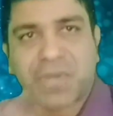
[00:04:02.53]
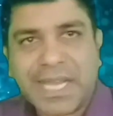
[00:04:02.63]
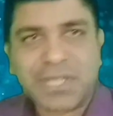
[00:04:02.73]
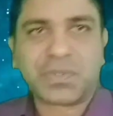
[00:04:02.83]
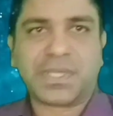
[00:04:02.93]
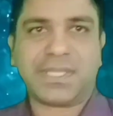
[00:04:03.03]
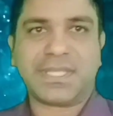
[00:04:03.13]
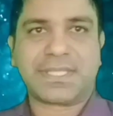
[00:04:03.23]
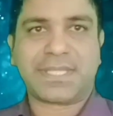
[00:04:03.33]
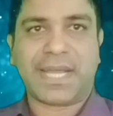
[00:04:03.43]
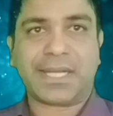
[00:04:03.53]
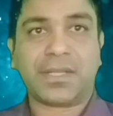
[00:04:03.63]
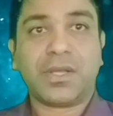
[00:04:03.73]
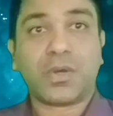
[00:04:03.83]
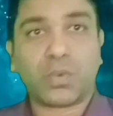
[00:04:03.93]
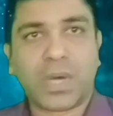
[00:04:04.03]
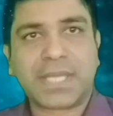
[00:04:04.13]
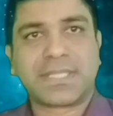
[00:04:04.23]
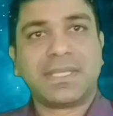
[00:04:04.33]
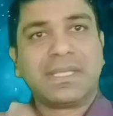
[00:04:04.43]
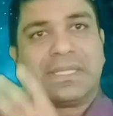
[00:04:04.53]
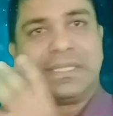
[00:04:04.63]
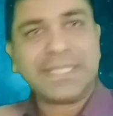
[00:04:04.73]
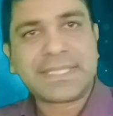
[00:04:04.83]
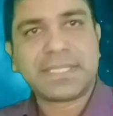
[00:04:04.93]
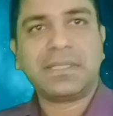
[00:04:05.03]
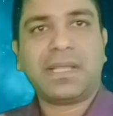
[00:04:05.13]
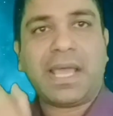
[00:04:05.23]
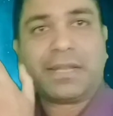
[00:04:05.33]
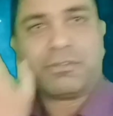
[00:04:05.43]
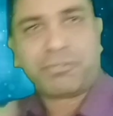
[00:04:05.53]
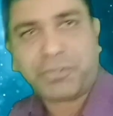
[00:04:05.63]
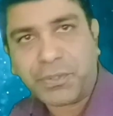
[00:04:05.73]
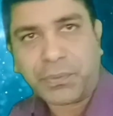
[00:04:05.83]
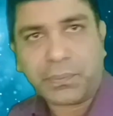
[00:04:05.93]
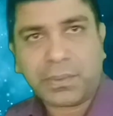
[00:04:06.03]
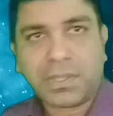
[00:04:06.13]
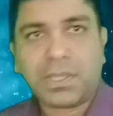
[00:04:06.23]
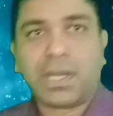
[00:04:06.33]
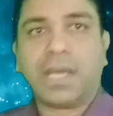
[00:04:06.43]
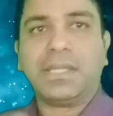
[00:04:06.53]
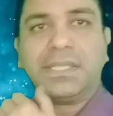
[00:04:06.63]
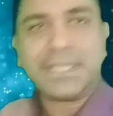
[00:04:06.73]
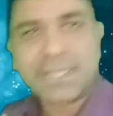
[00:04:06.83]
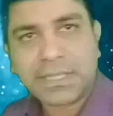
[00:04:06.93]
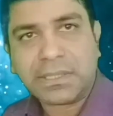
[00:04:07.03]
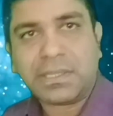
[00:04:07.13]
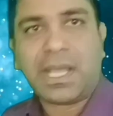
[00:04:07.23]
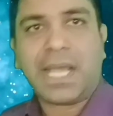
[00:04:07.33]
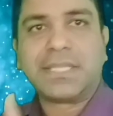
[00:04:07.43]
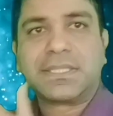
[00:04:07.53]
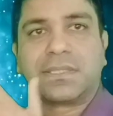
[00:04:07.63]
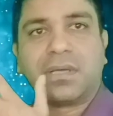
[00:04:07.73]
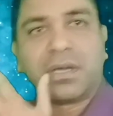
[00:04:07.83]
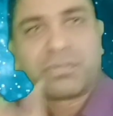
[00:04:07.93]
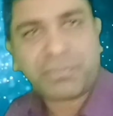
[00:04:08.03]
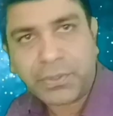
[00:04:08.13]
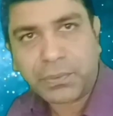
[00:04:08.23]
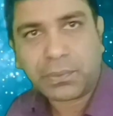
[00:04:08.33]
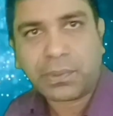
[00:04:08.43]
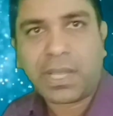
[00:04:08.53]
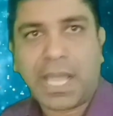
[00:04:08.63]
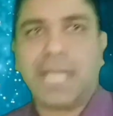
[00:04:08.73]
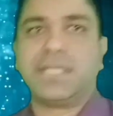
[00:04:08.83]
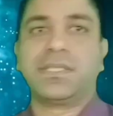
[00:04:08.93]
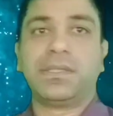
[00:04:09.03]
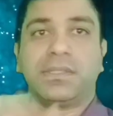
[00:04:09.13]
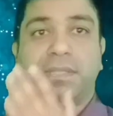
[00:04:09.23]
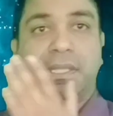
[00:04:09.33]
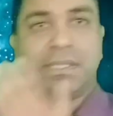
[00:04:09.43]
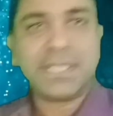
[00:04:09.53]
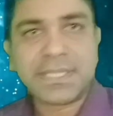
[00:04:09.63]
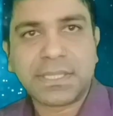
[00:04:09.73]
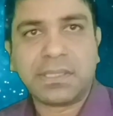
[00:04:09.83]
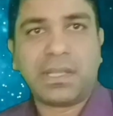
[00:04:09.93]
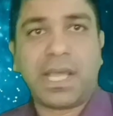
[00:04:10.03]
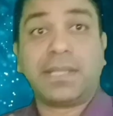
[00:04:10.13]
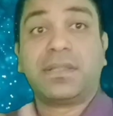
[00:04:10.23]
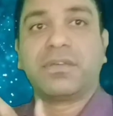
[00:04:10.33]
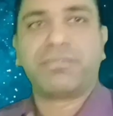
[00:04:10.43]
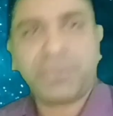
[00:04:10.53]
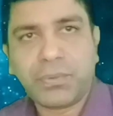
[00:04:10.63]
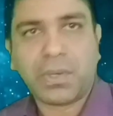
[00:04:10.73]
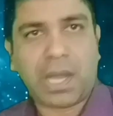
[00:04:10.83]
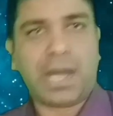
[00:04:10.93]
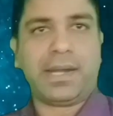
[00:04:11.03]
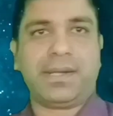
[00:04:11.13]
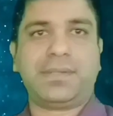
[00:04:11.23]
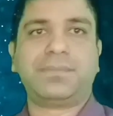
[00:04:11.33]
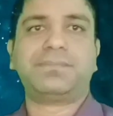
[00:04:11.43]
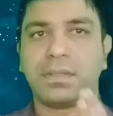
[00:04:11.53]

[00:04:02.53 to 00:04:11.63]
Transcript: try to understand what little and few, a little and a few, and the little and the few are.